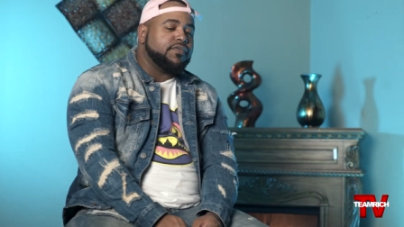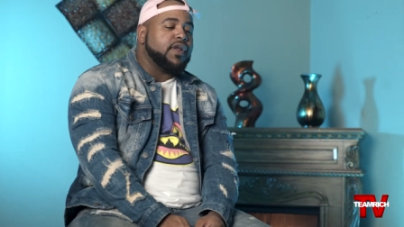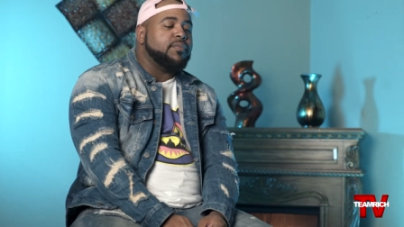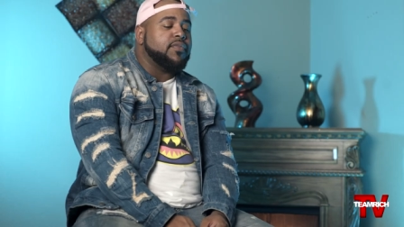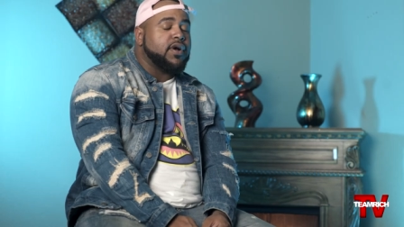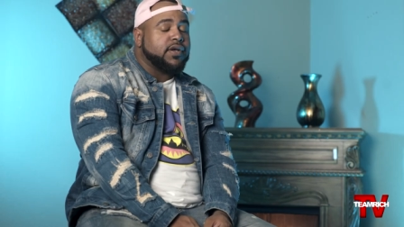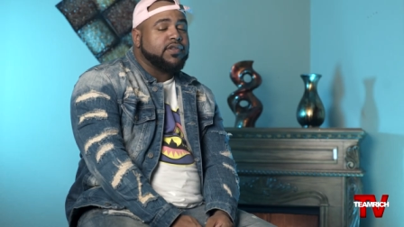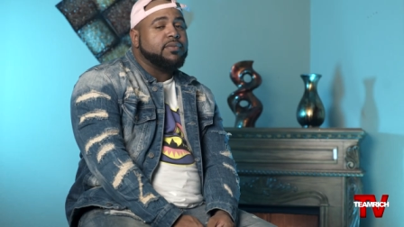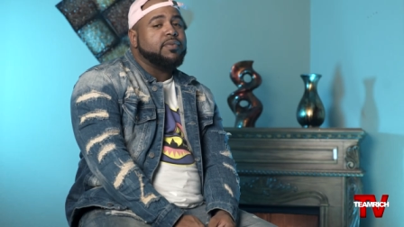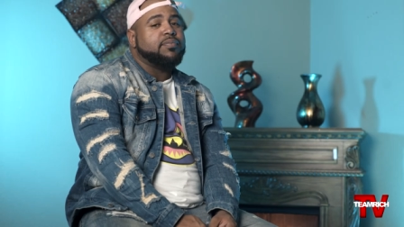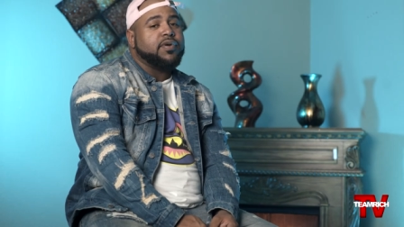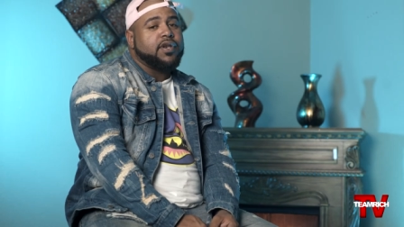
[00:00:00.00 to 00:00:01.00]
for that boy because he
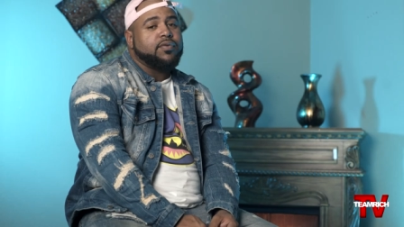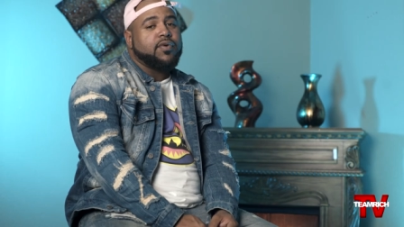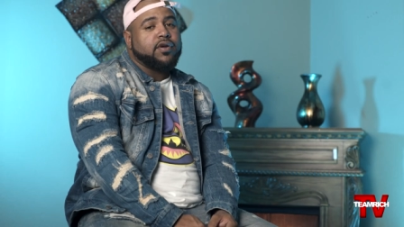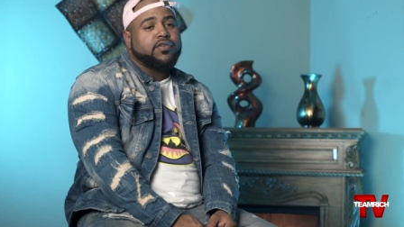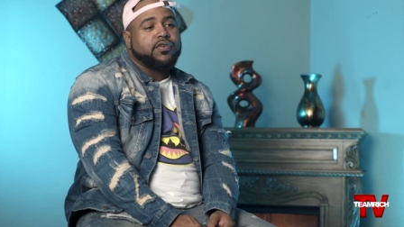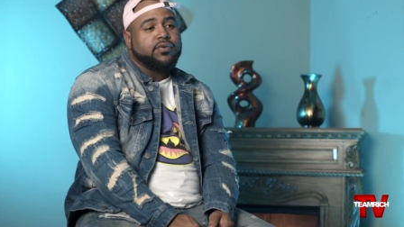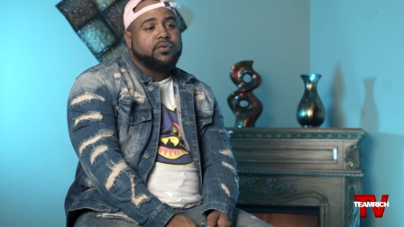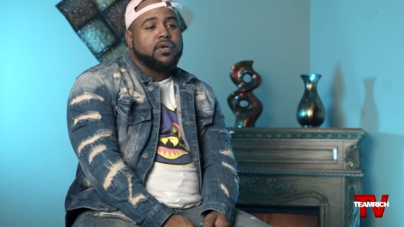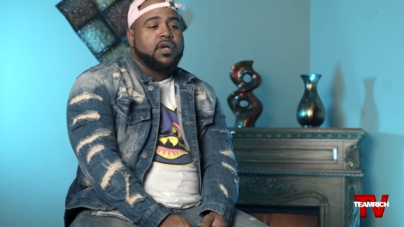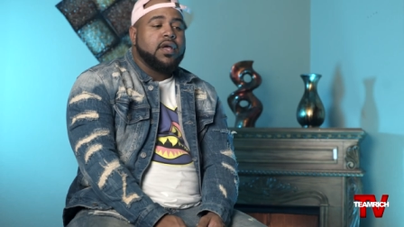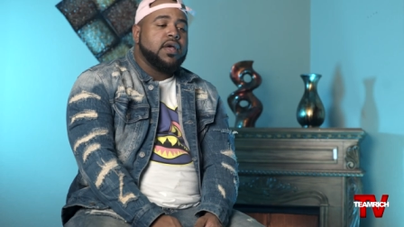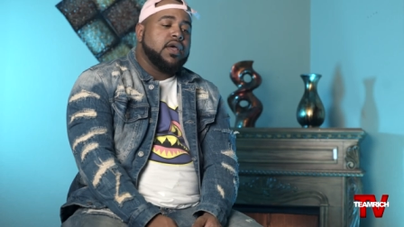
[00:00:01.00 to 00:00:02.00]
been putting in work too.
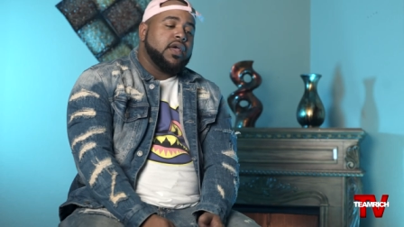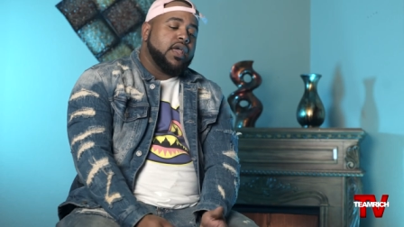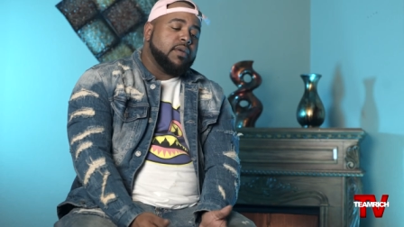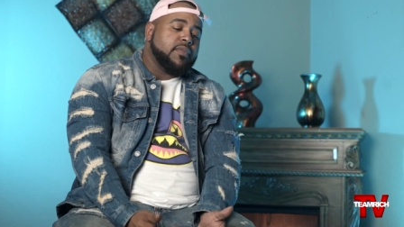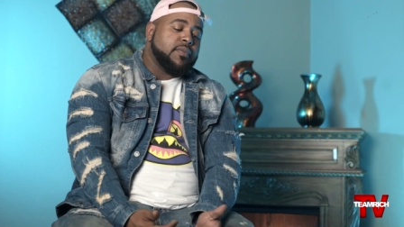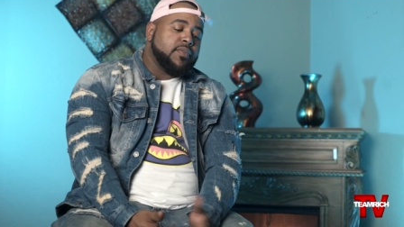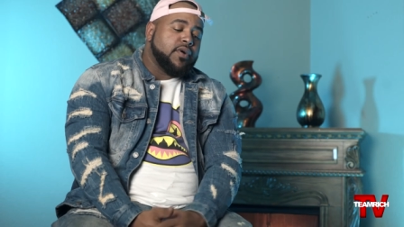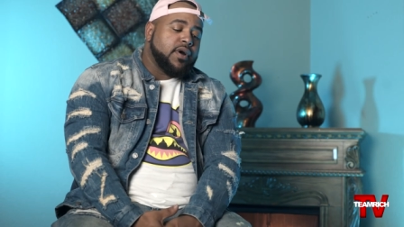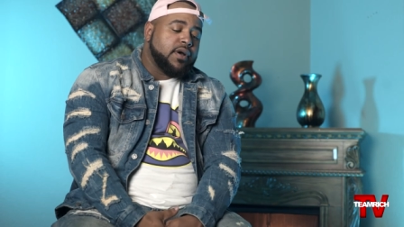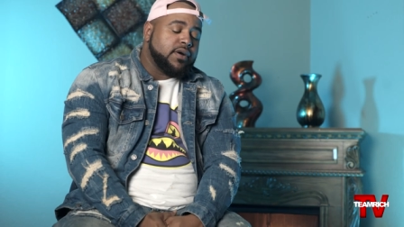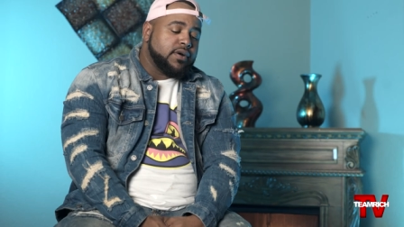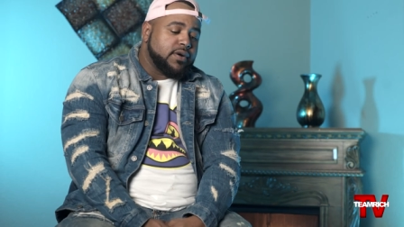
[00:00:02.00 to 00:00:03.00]
And my boy,
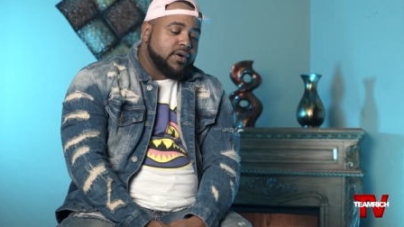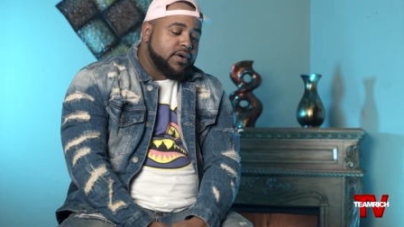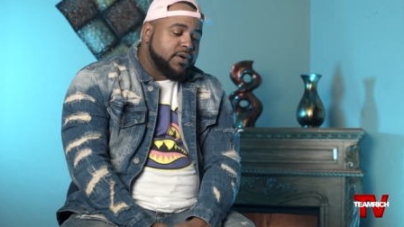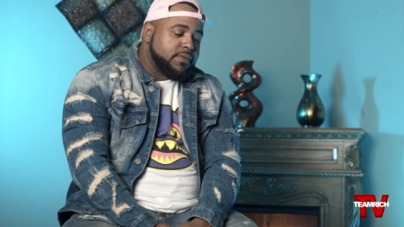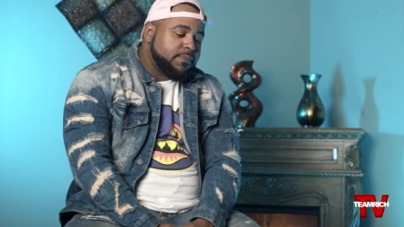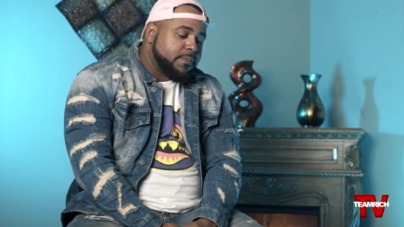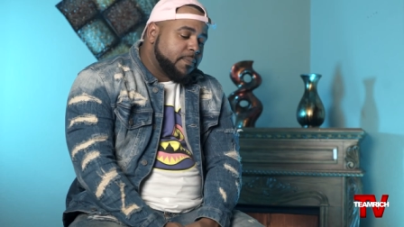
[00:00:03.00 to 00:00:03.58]
uh,